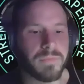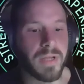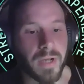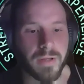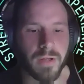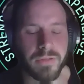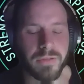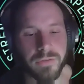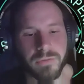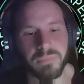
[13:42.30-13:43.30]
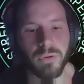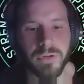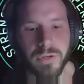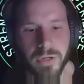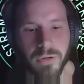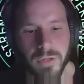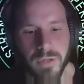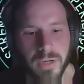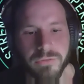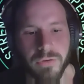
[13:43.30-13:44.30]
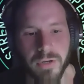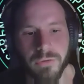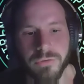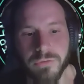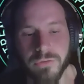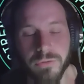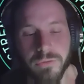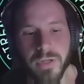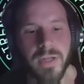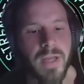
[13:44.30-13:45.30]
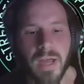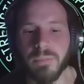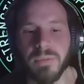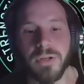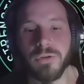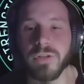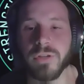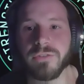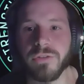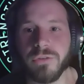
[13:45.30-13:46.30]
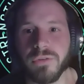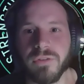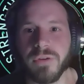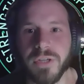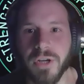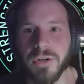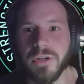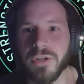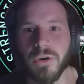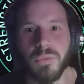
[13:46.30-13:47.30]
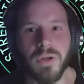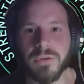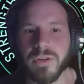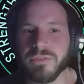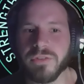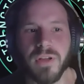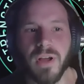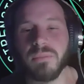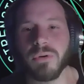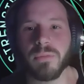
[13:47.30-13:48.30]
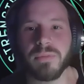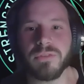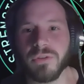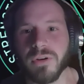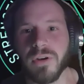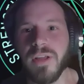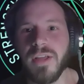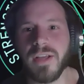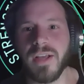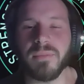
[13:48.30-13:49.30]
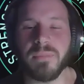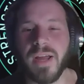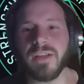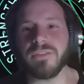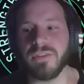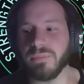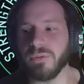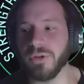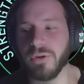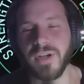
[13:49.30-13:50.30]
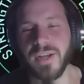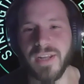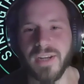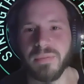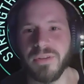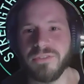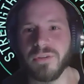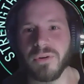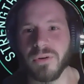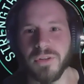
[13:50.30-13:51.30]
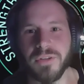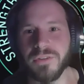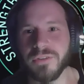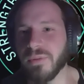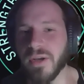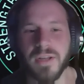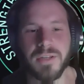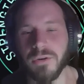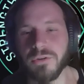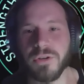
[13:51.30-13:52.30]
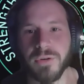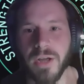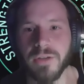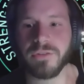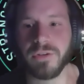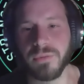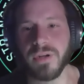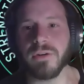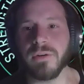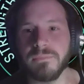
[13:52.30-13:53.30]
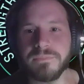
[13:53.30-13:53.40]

Yeah, I, I think it's important, you know, a lot of strength coaches too, that everybody usually gets into it very young, you know, whether it's on purpose or kind of by accident, but we all kind of end up in the gym early just by, you know, curiosity or whatever.